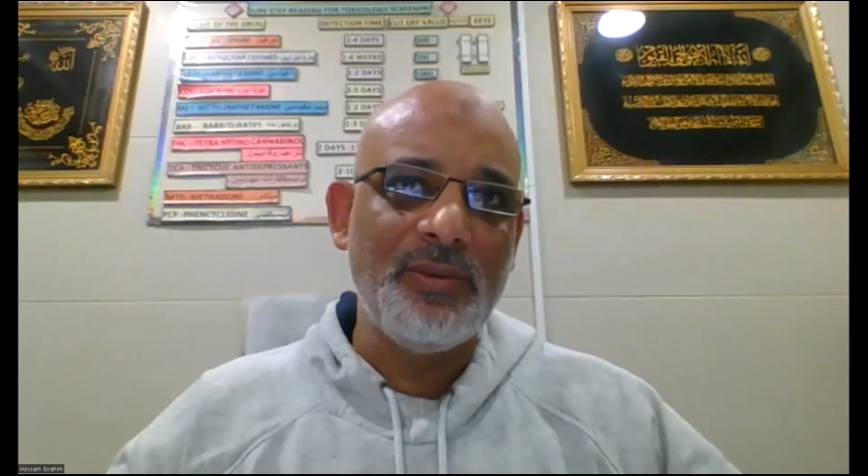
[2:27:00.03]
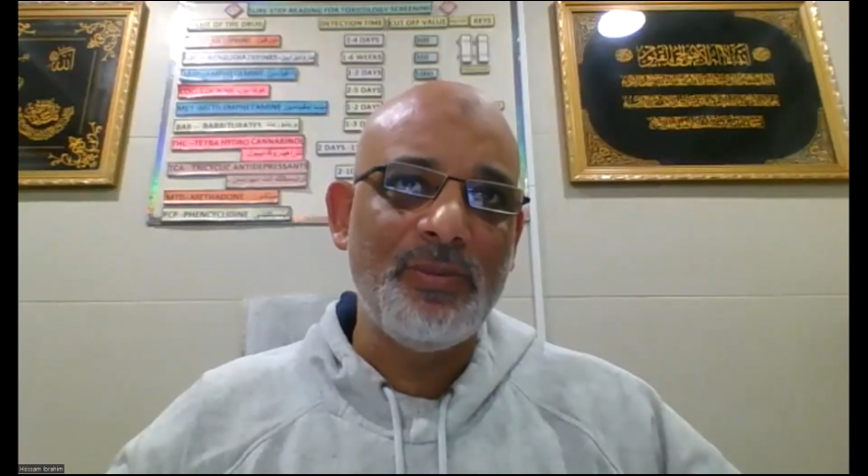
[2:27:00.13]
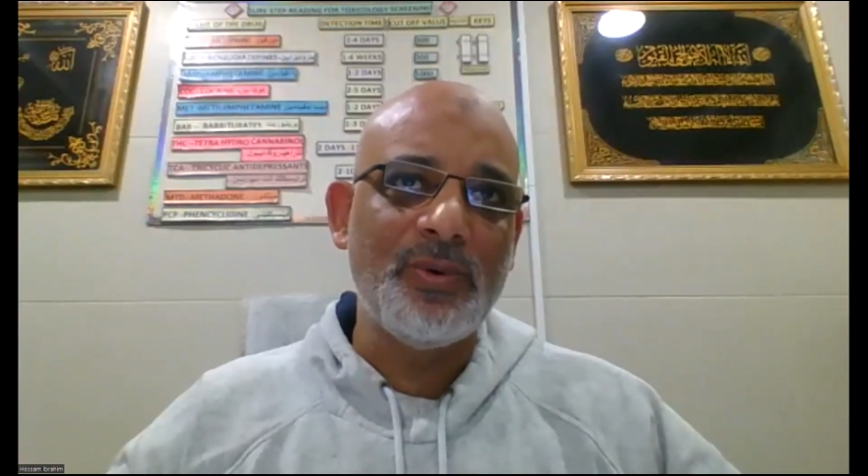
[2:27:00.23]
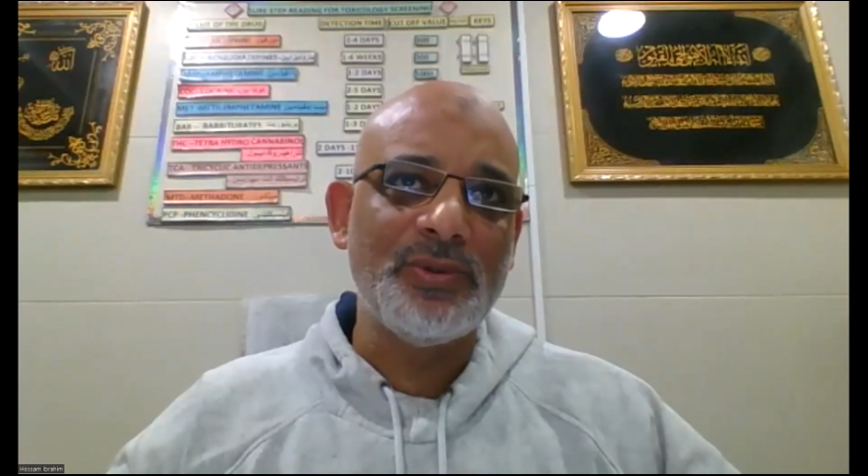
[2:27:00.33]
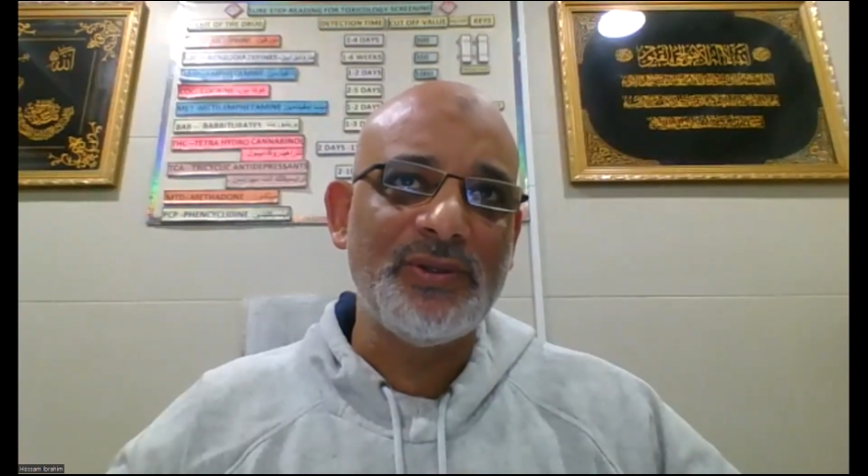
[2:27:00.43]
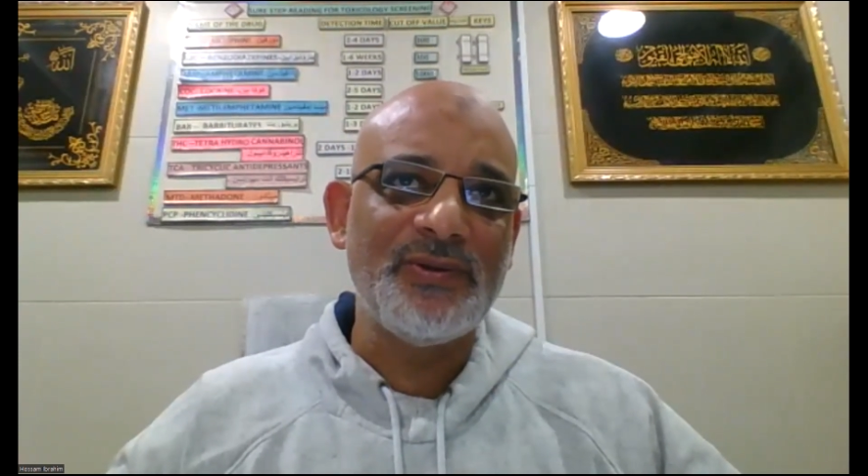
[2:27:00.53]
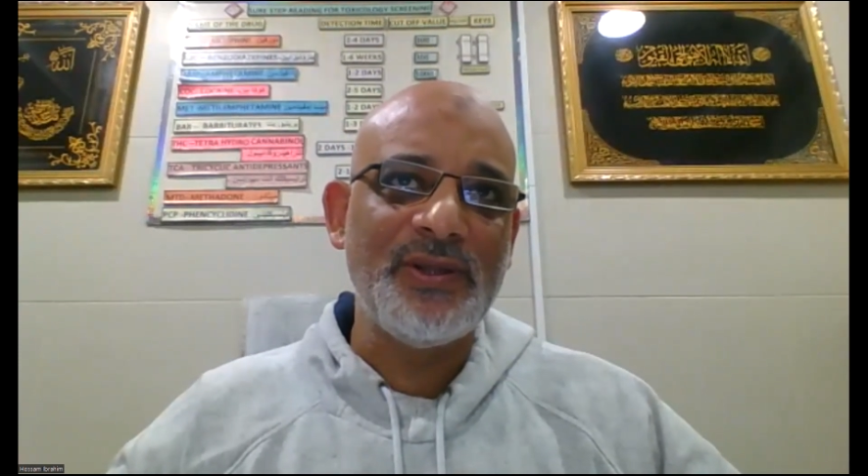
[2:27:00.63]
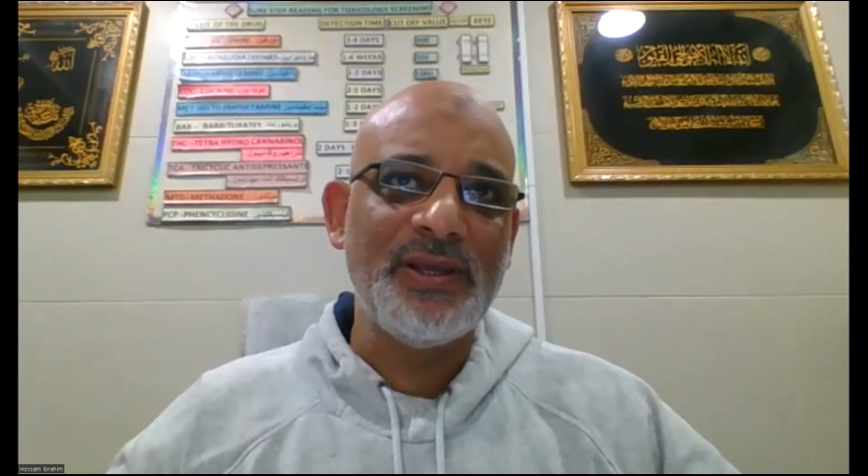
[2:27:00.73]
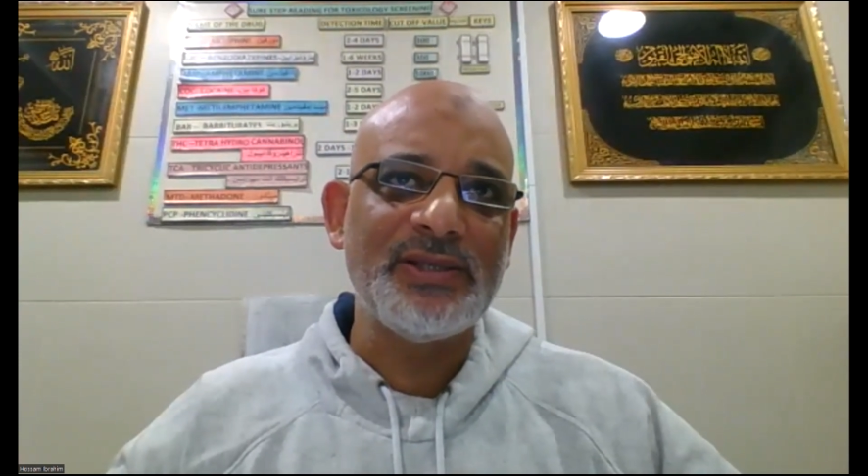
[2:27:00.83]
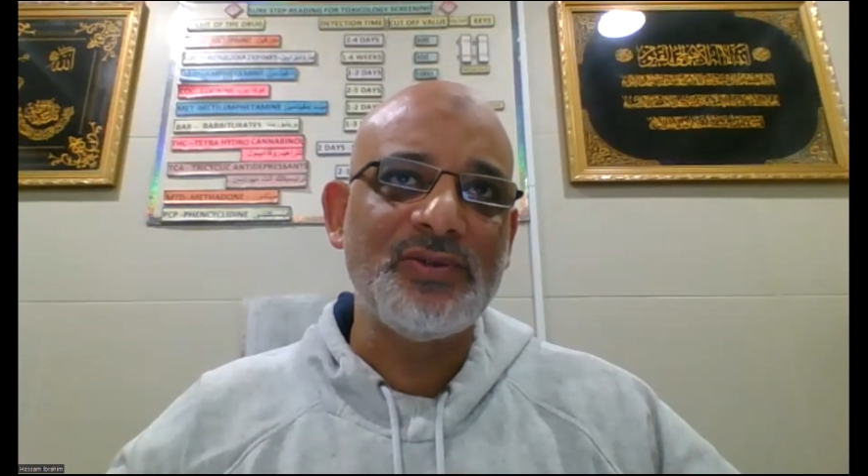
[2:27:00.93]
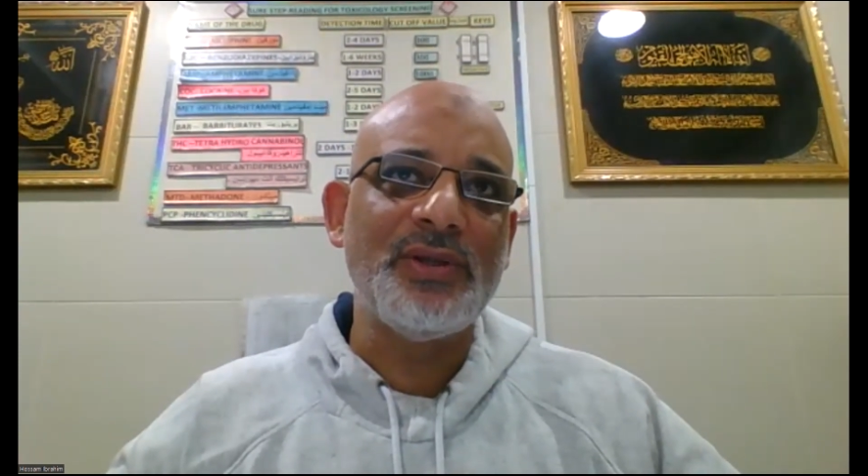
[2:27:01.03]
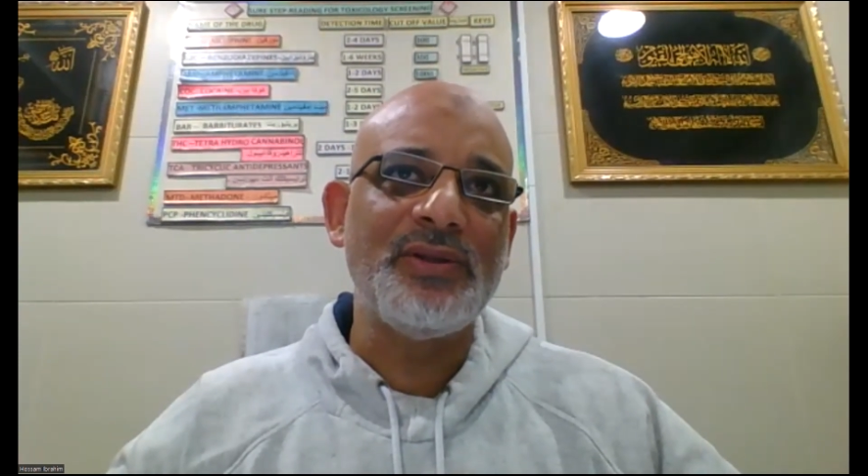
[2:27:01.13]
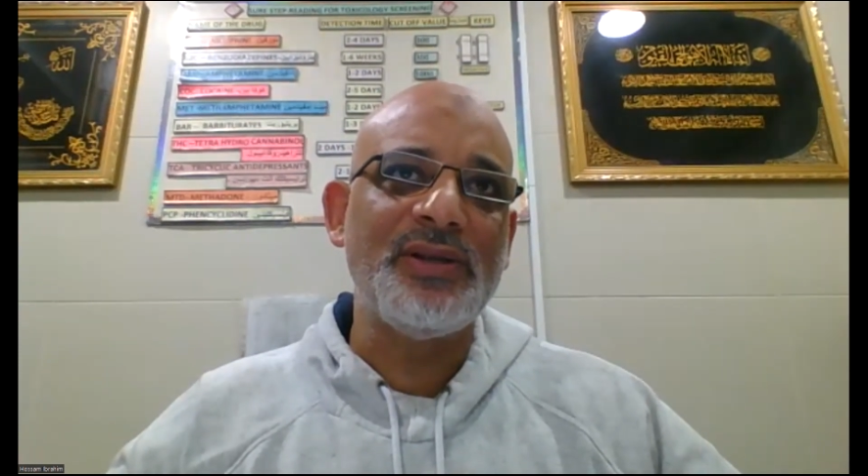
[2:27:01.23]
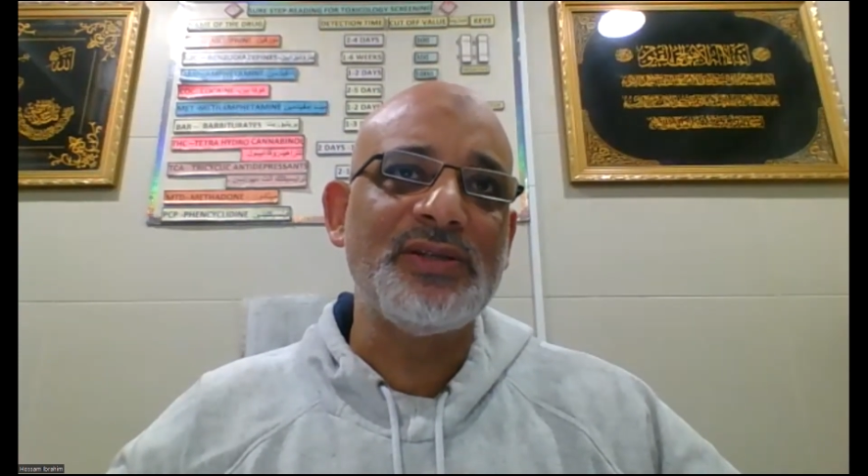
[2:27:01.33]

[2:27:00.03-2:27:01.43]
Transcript: important thing is to